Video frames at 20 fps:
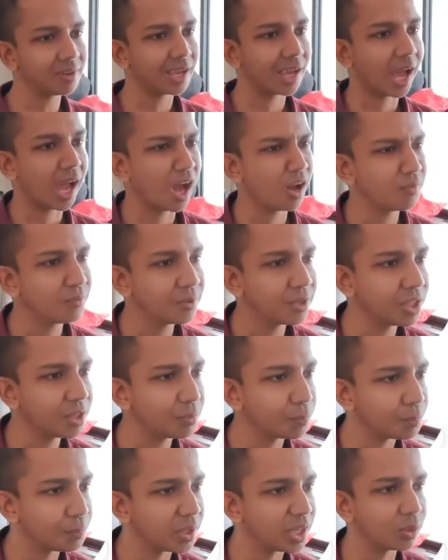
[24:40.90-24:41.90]
we have
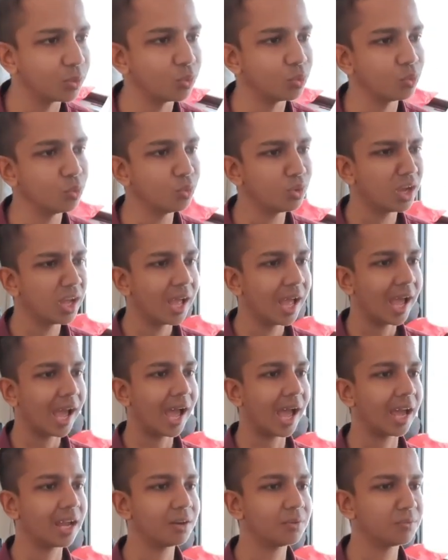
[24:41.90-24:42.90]
this Piku,
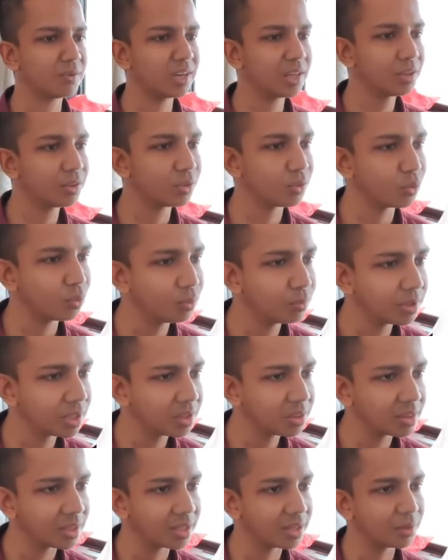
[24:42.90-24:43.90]
and when I zoom
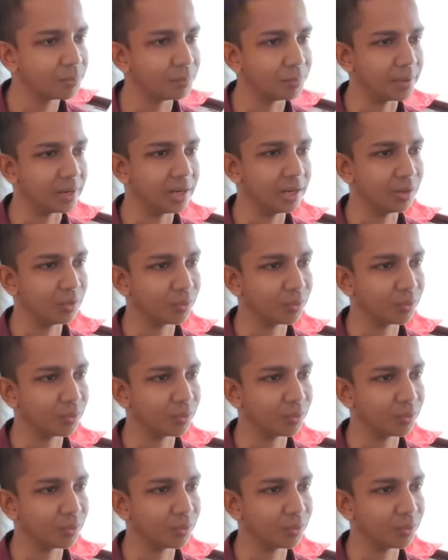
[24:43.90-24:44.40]
this a bit,